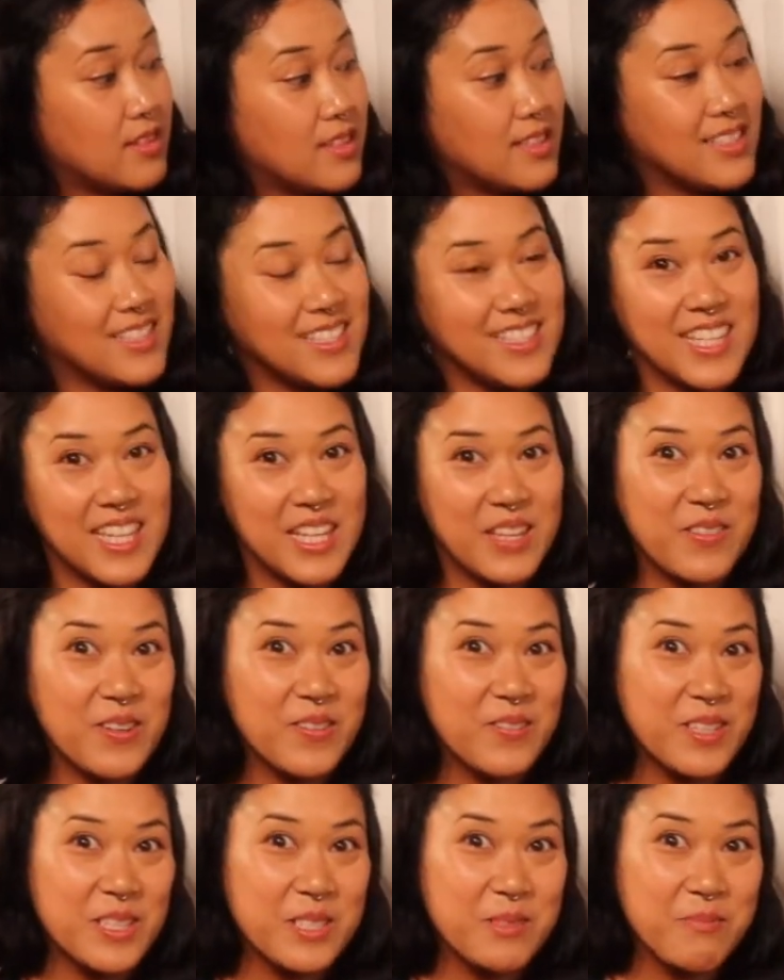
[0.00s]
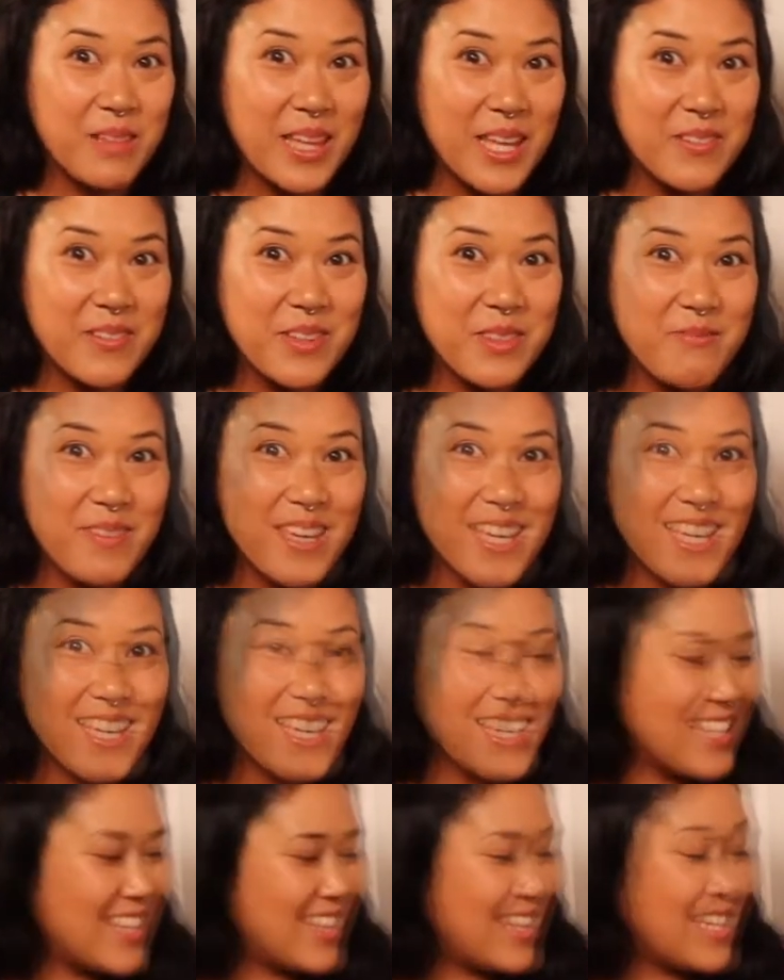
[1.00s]
Does anyone want to play with me?
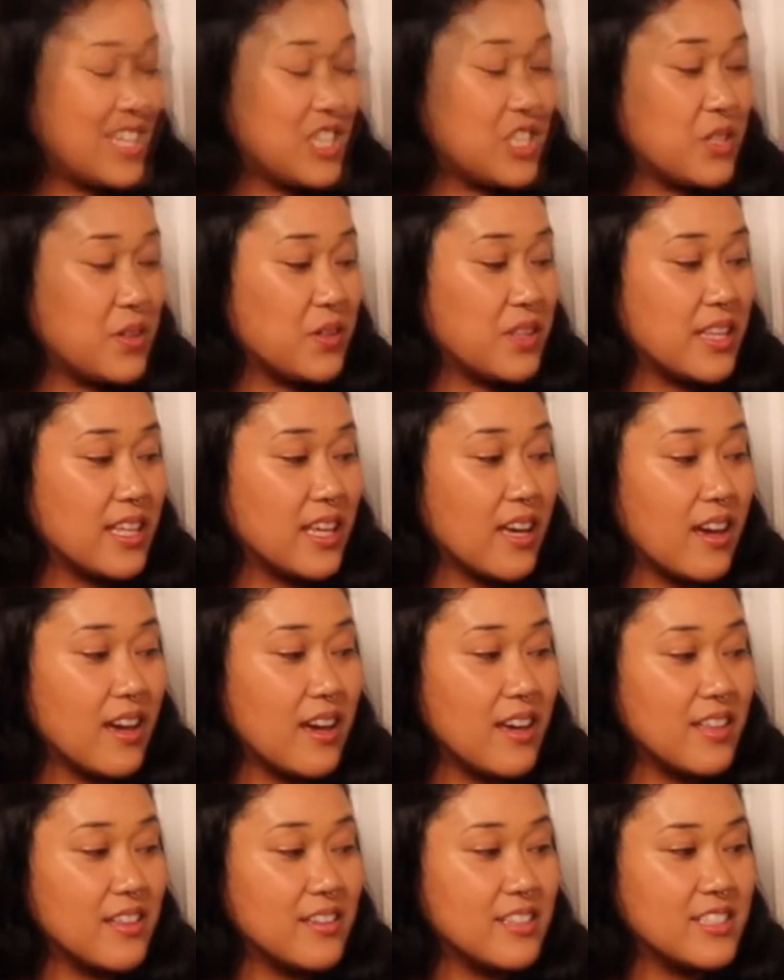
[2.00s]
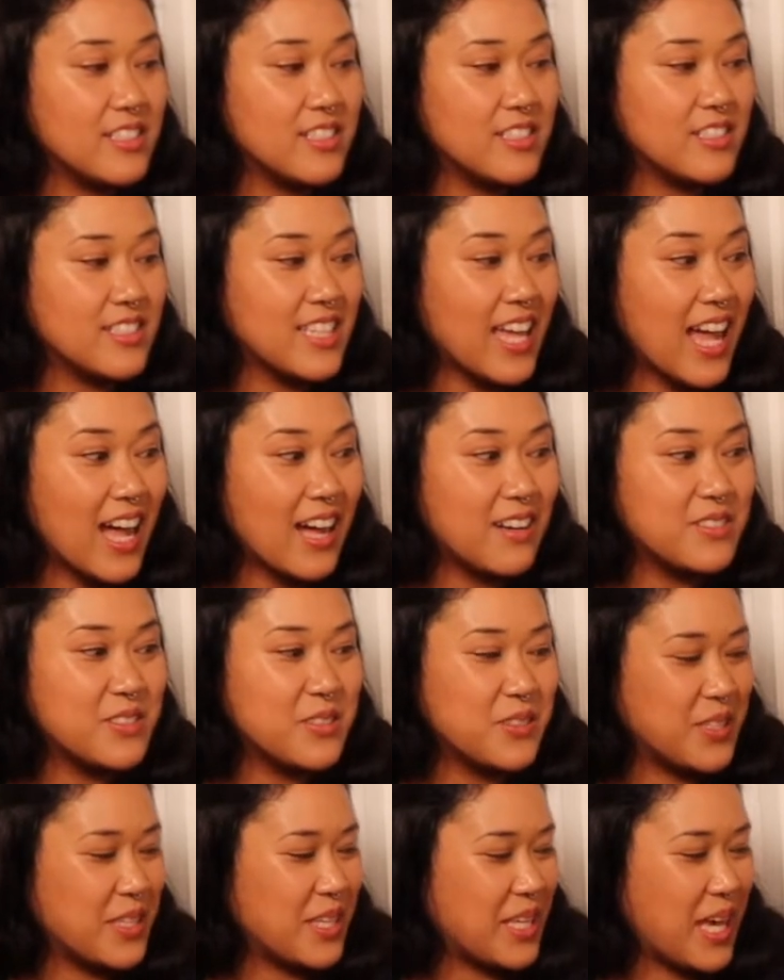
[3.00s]
They showed the other children how to
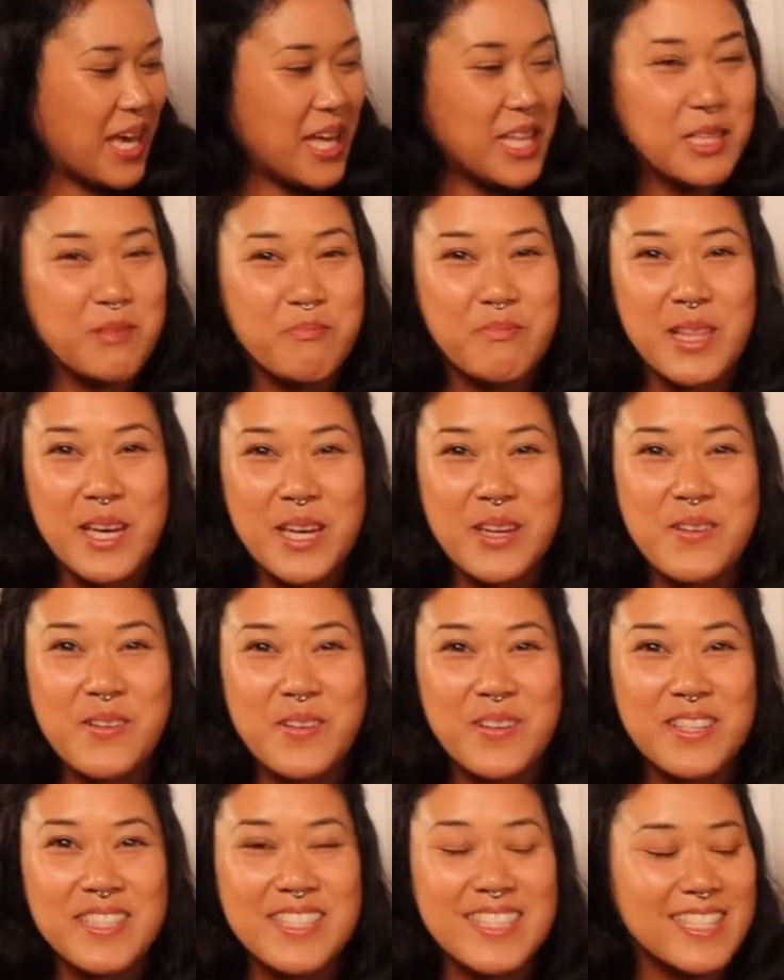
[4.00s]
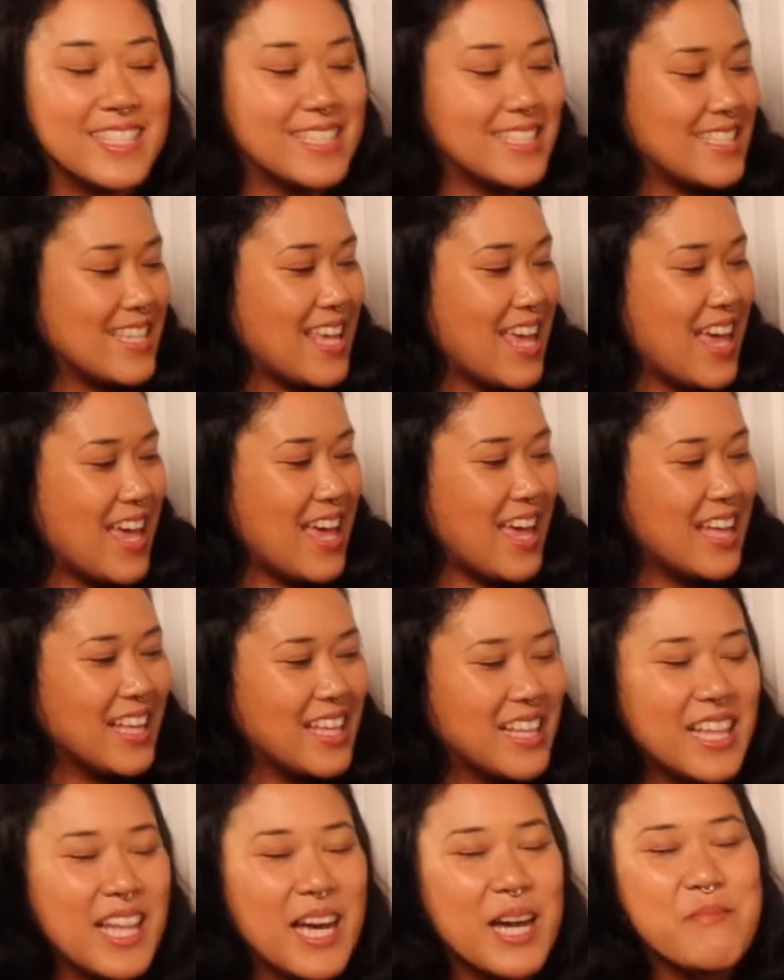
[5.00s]
gallop like horses,
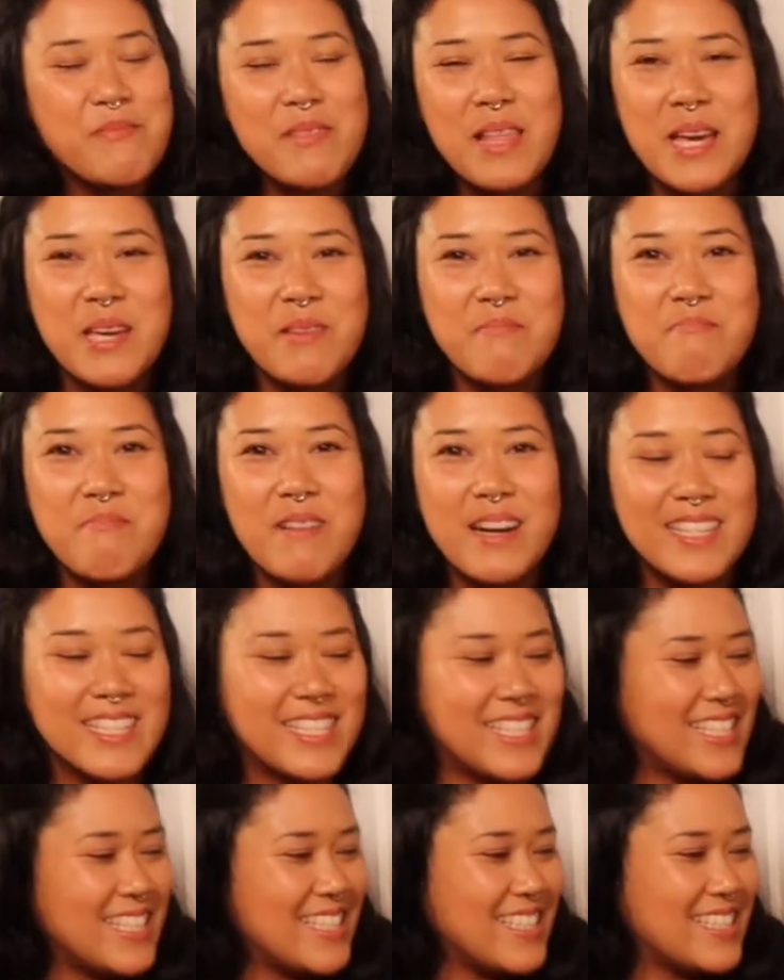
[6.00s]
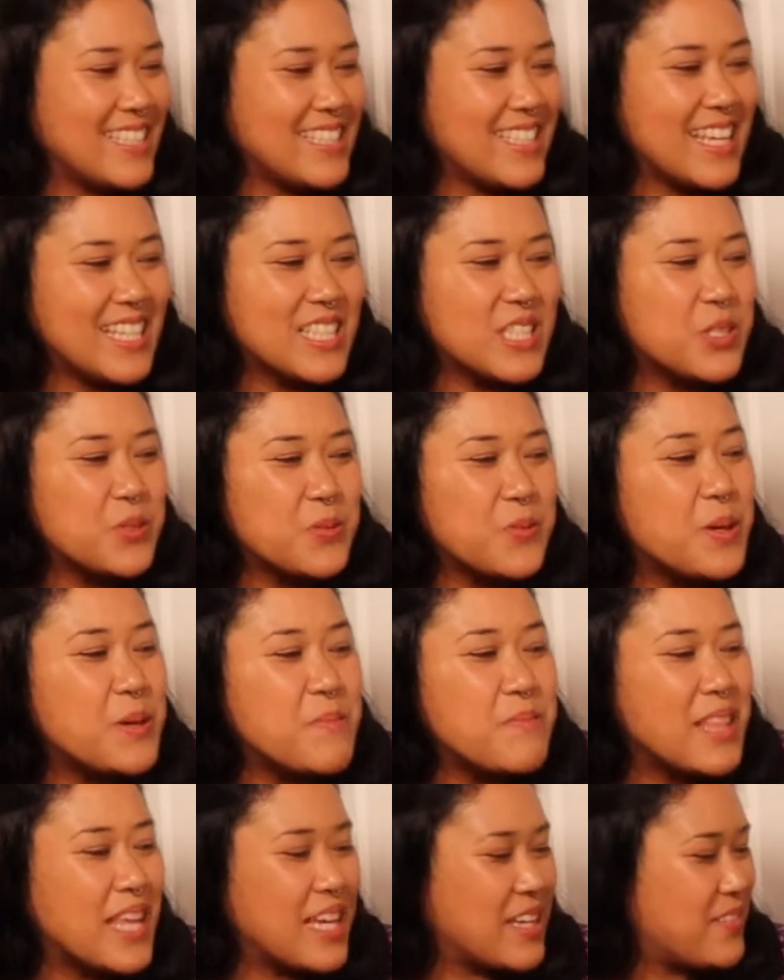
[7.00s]
climb like monkeys, and
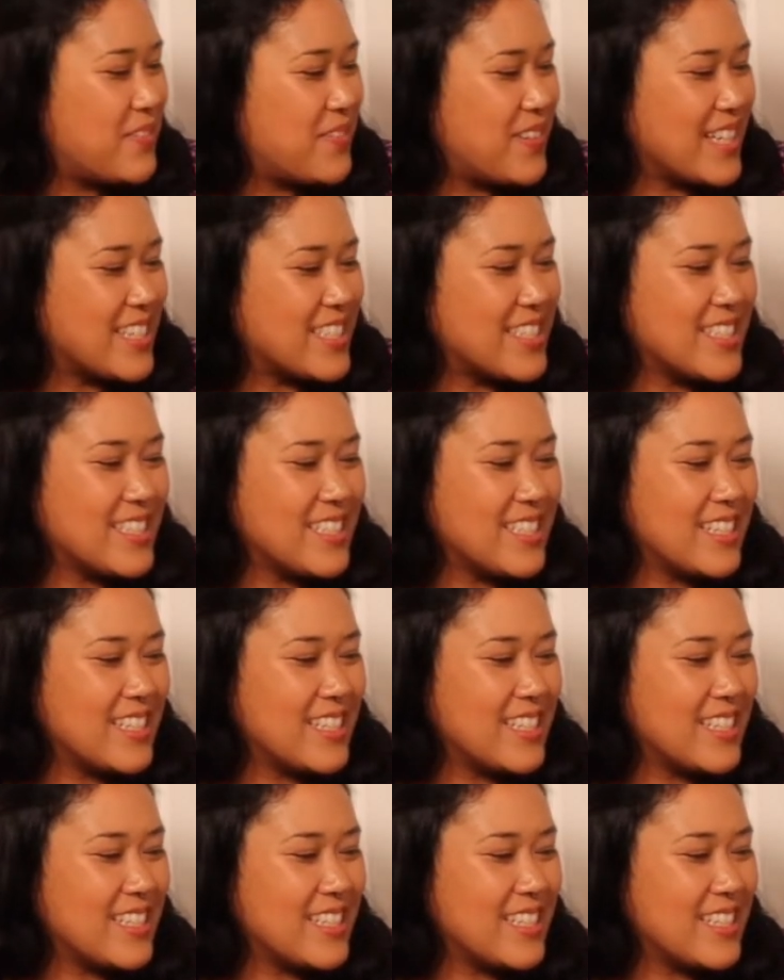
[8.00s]
swim like fish.